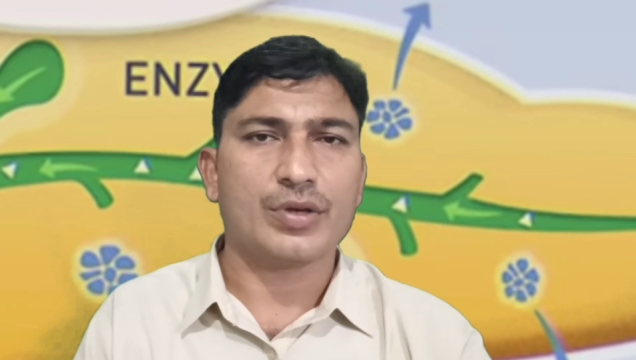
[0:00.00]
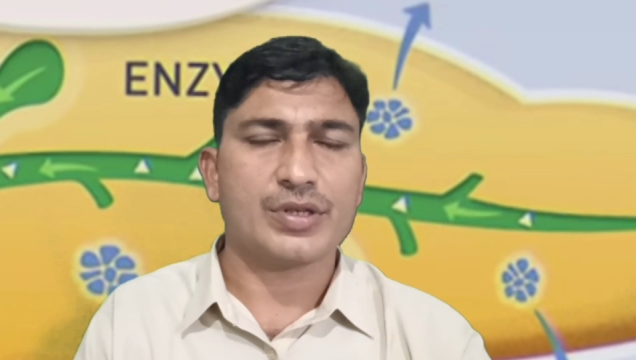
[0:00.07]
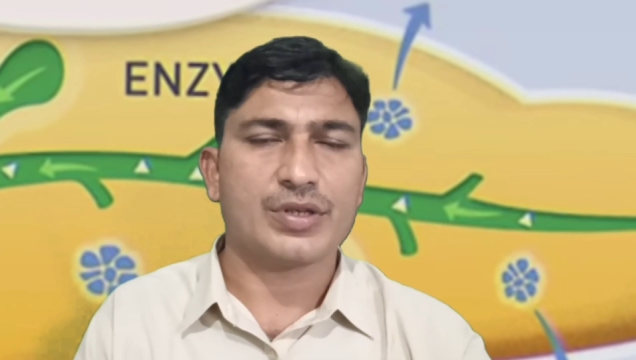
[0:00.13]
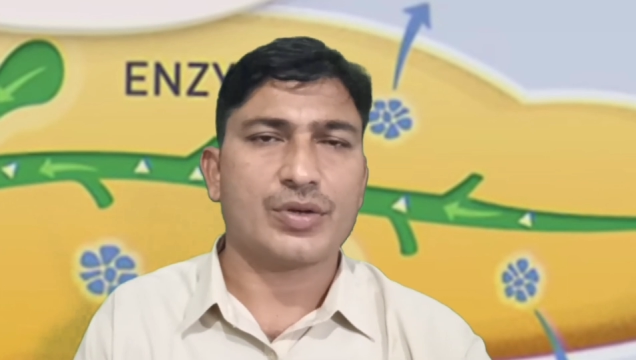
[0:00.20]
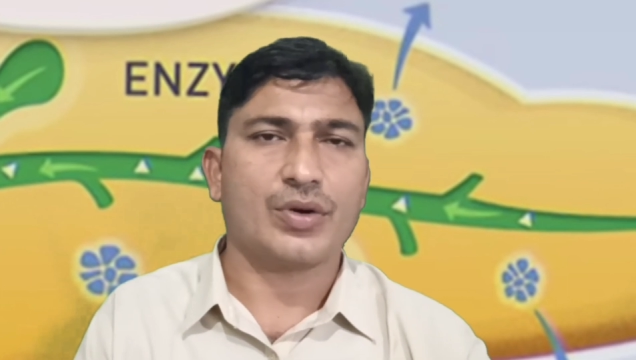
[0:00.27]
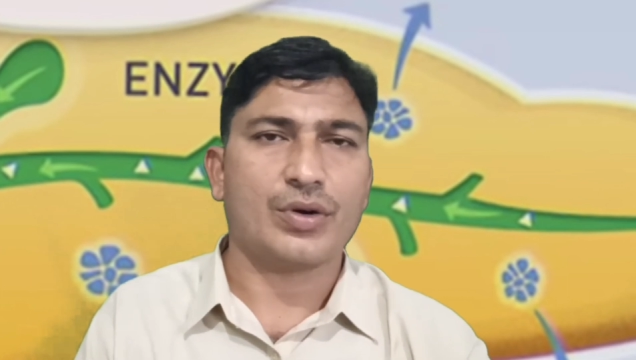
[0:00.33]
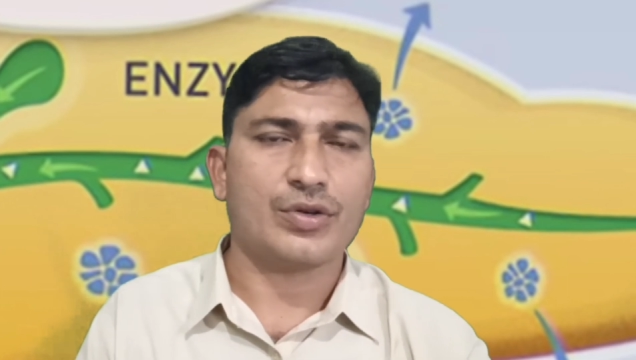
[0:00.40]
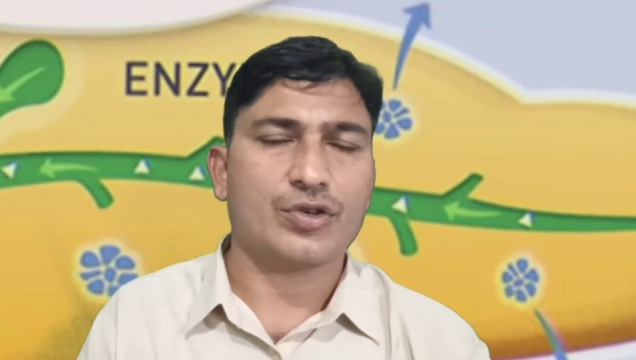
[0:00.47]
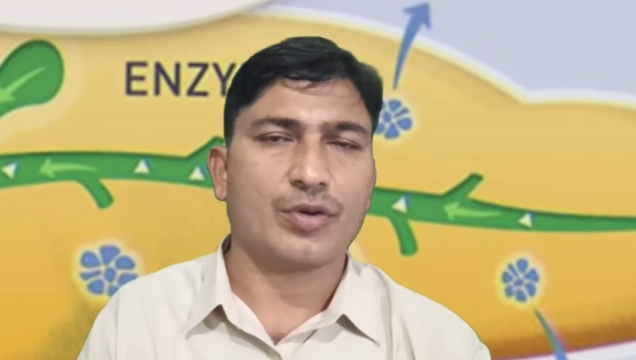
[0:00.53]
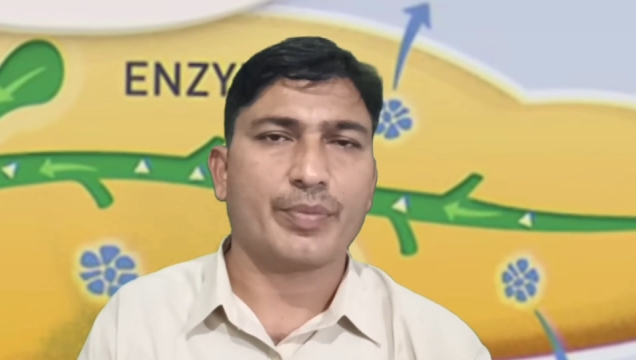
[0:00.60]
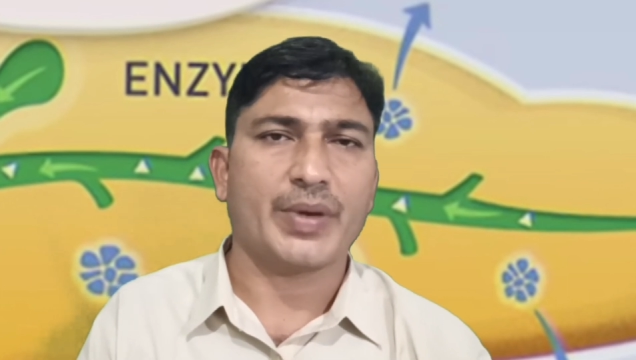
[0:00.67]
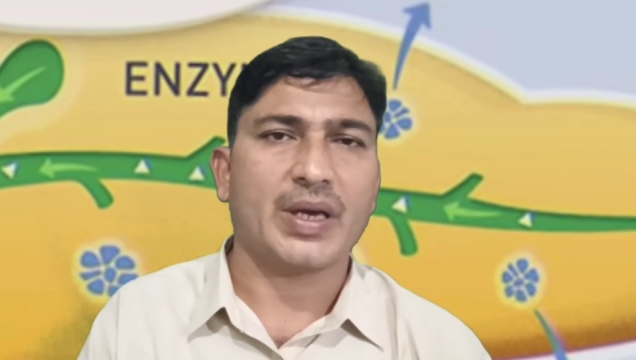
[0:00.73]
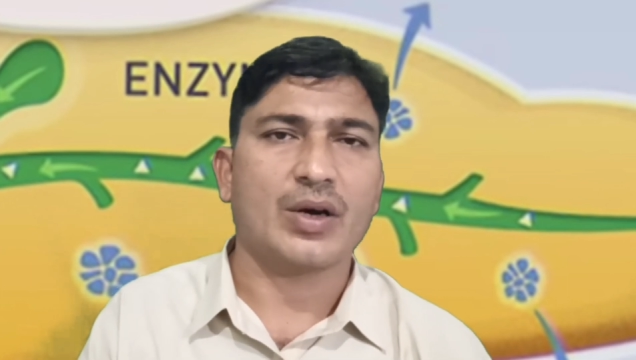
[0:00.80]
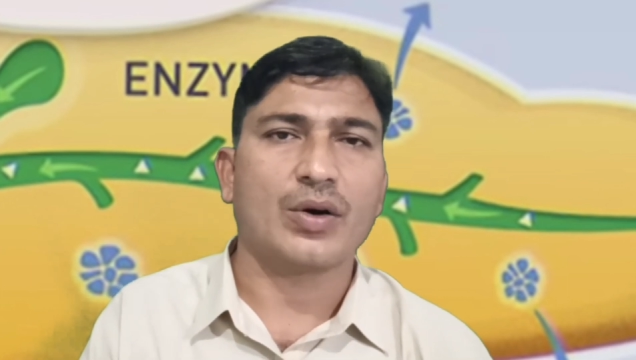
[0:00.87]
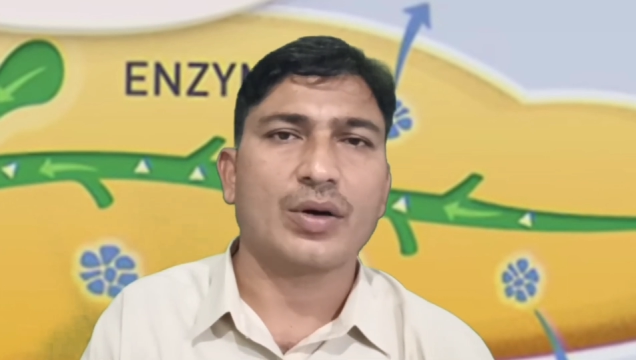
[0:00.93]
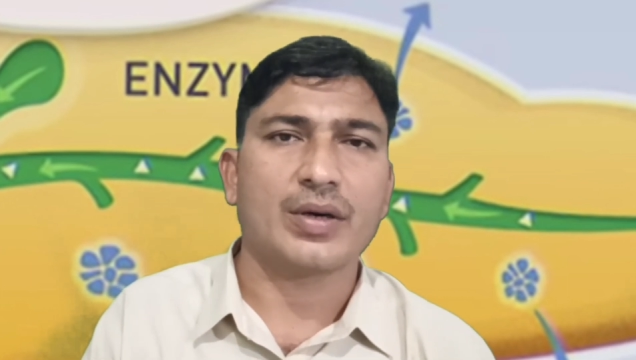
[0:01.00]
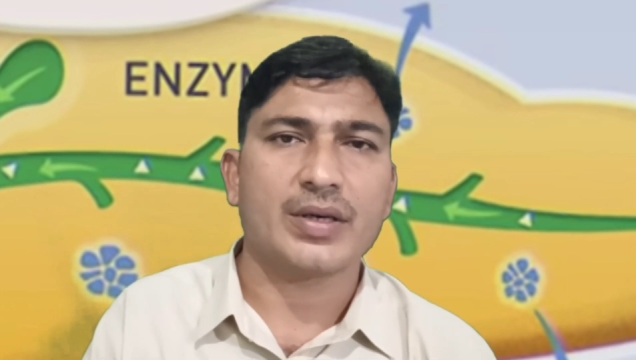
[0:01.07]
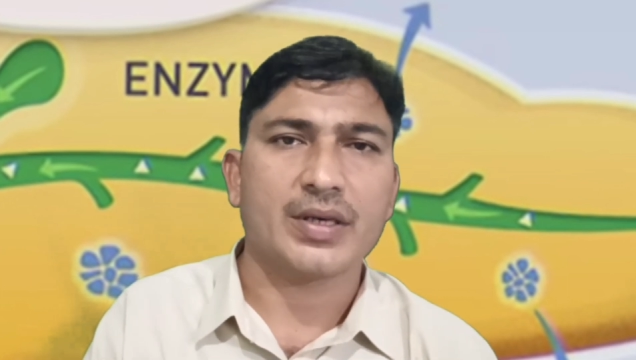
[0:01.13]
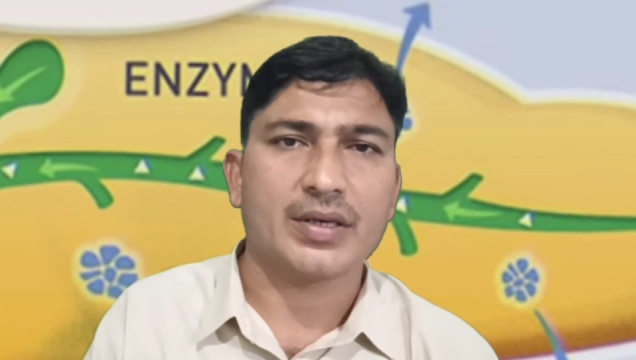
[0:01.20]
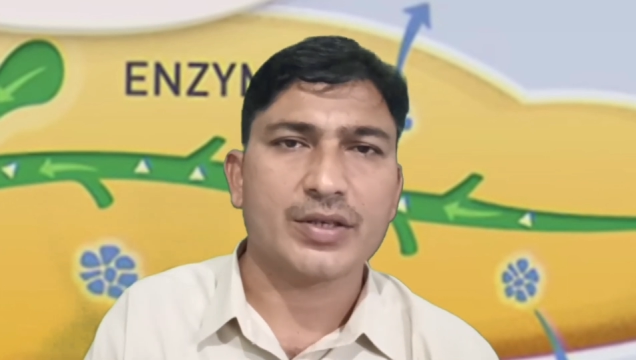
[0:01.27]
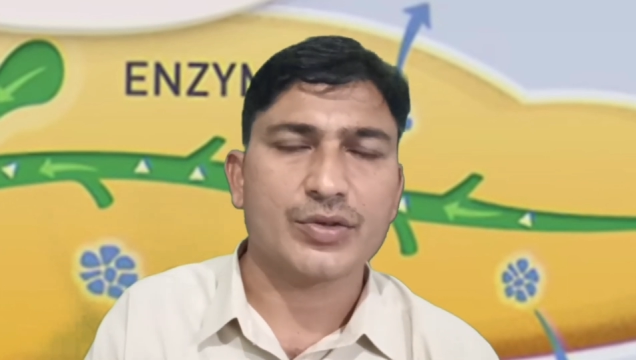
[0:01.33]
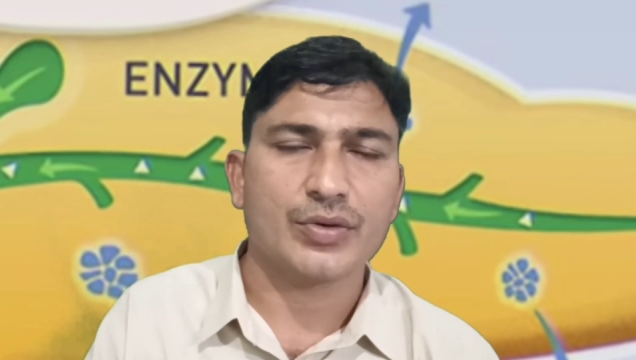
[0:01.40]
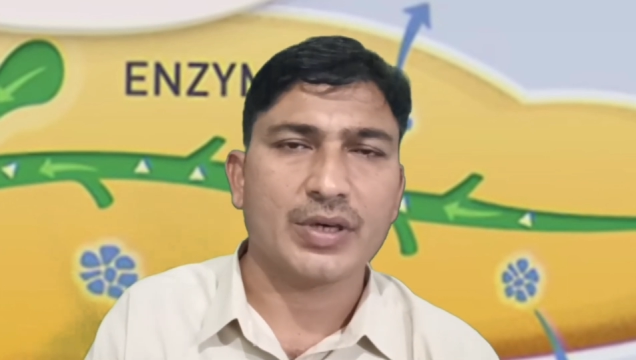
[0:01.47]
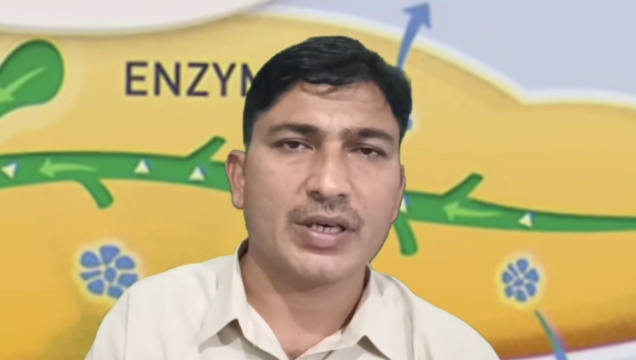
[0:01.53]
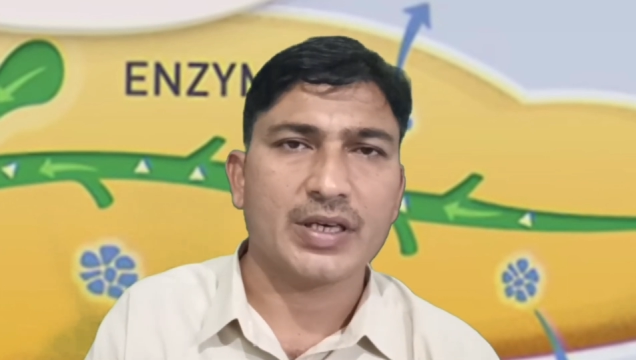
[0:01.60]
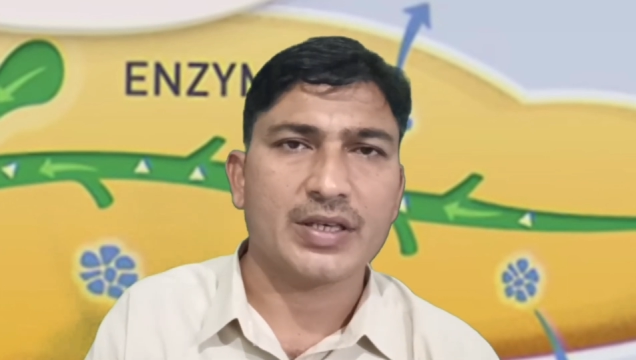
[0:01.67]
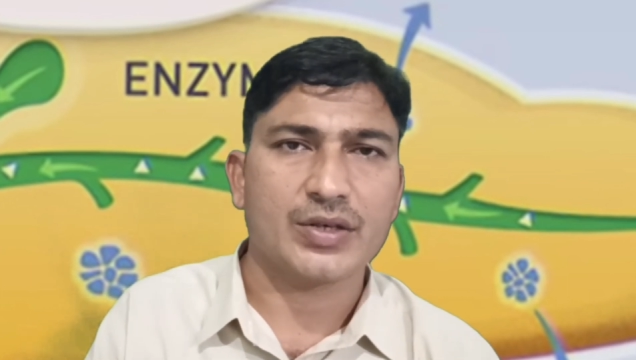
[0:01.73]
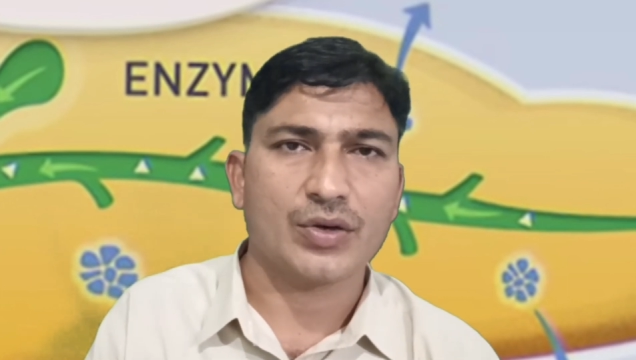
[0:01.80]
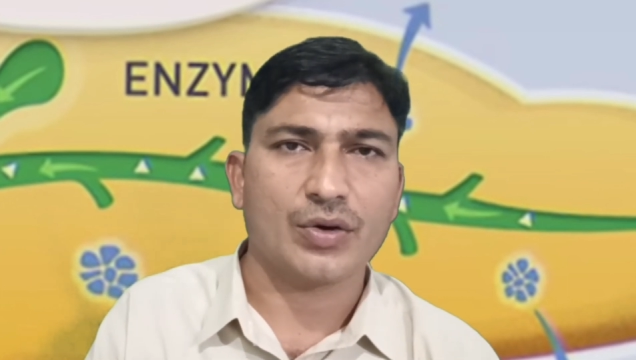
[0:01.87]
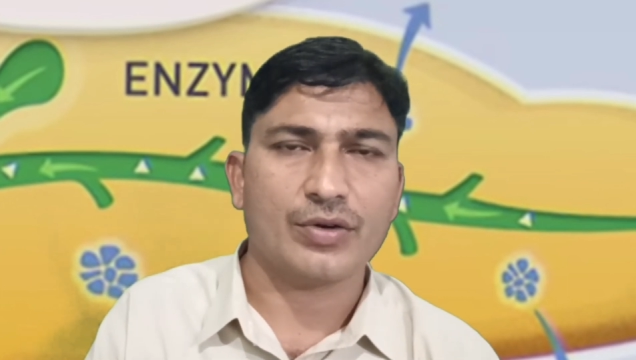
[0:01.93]
if a glucose is not dropping
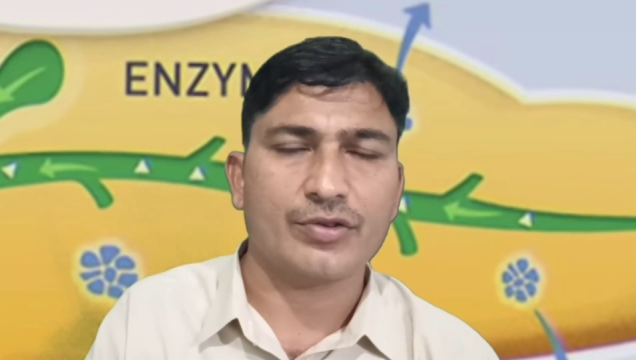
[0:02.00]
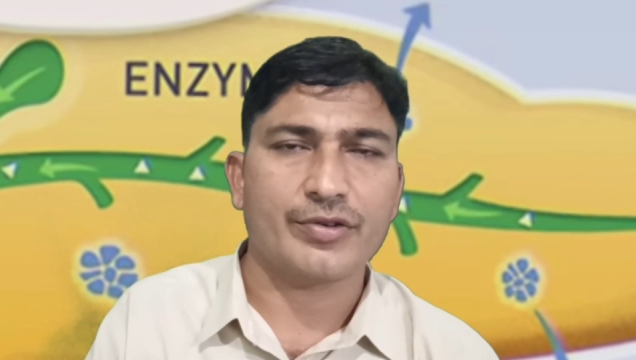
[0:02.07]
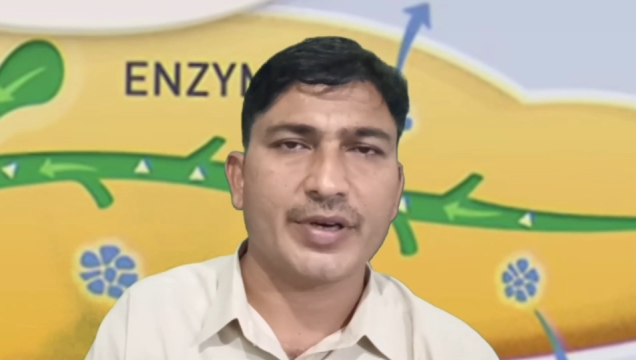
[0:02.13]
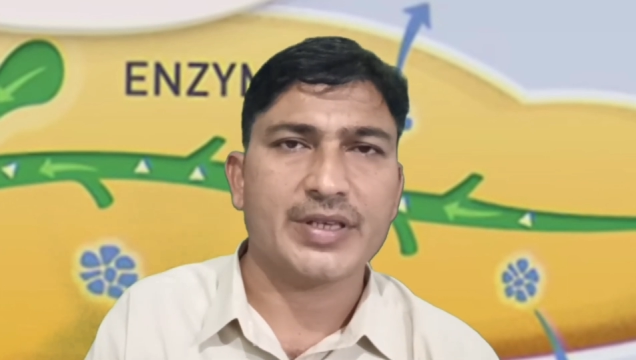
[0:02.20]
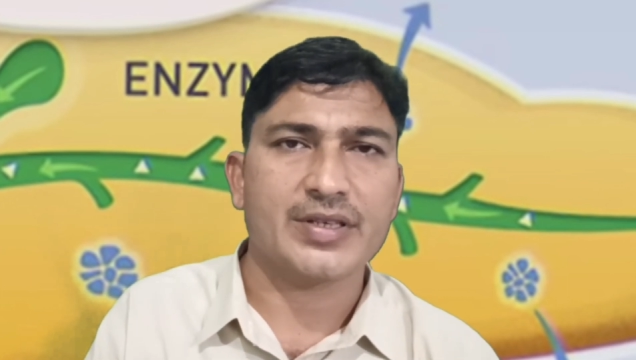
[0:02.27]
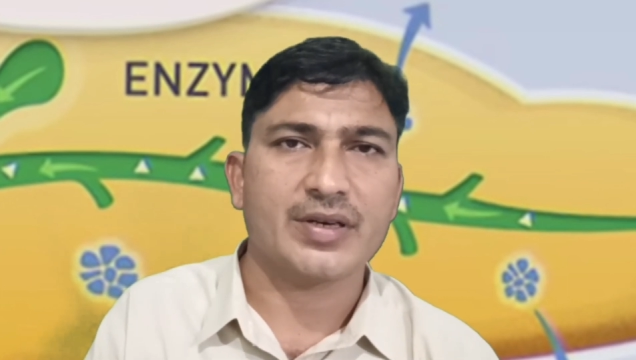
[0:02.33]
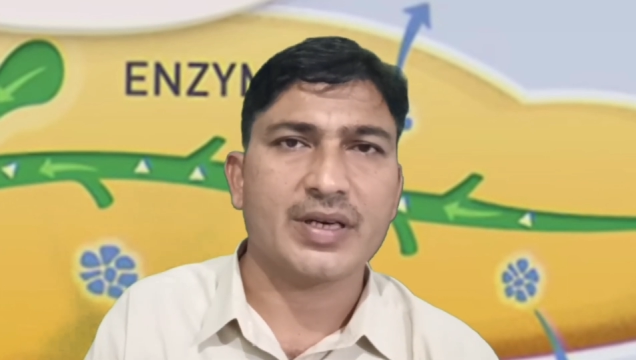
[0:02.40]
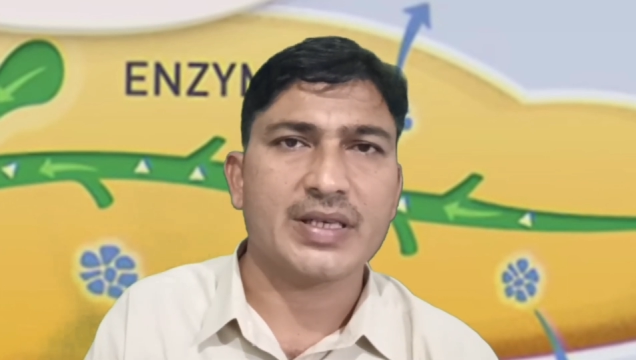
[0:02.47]
or insulin